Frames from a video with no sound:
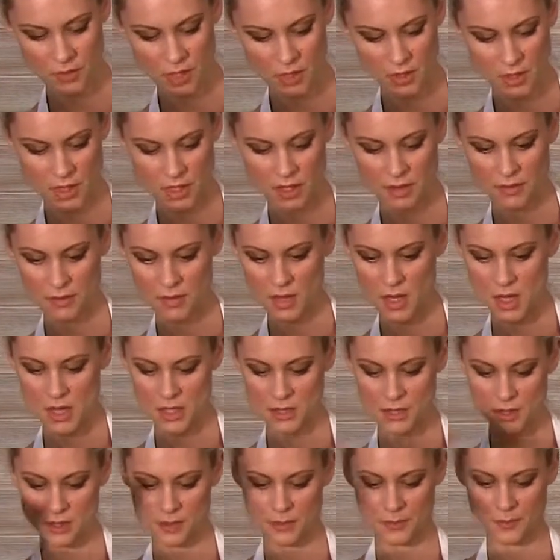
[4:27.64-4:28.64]
Like
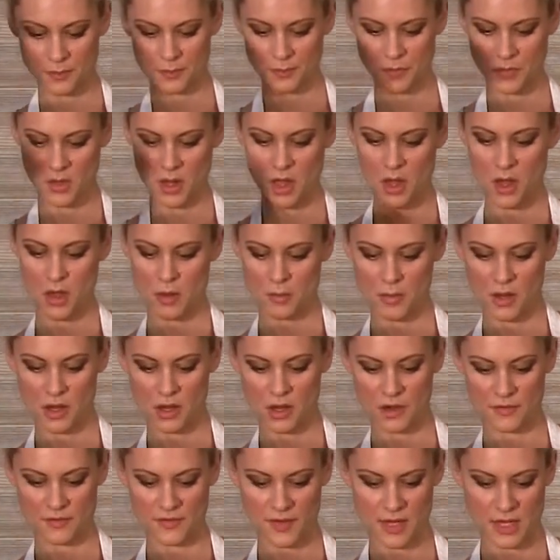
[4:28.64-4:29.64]
that.
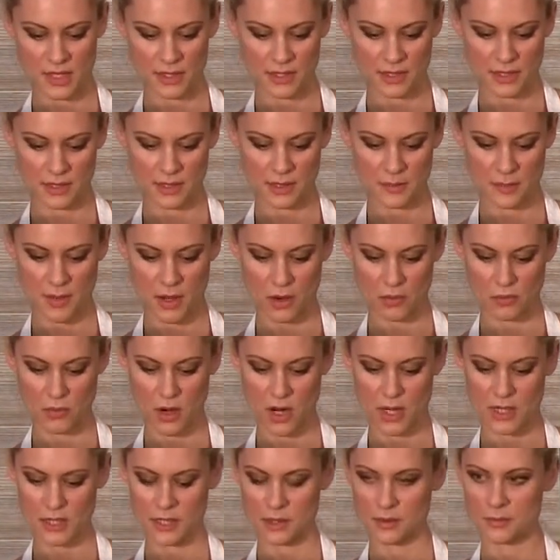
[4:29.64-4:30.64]
Perfect, that's about
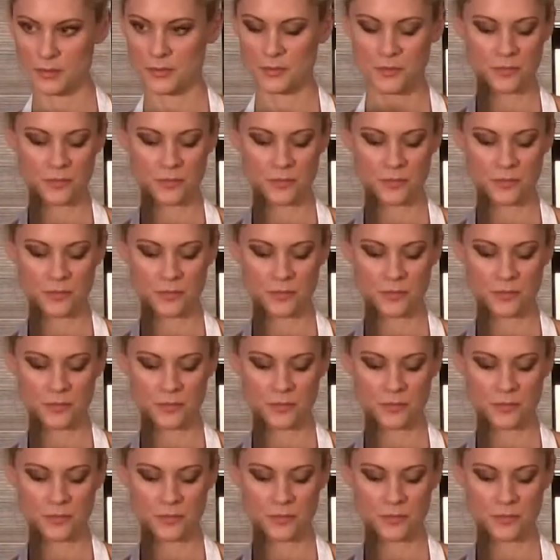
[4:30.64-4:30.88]
right.